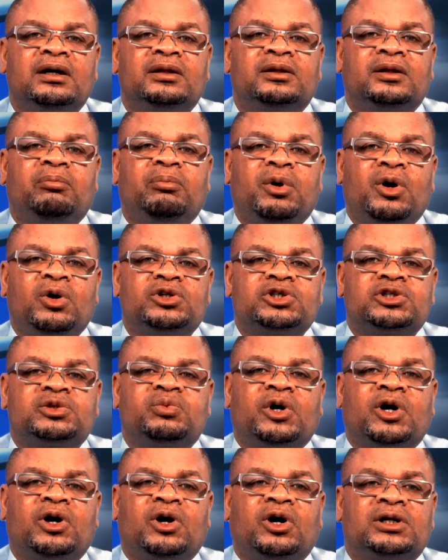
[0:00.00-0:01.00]
The boats
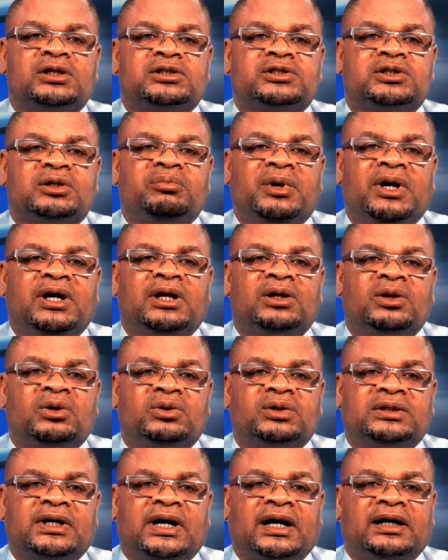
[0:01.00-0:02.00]
were also being
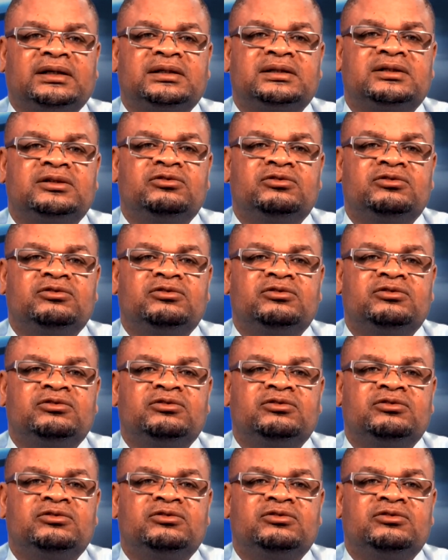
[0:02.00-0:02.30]
looked at,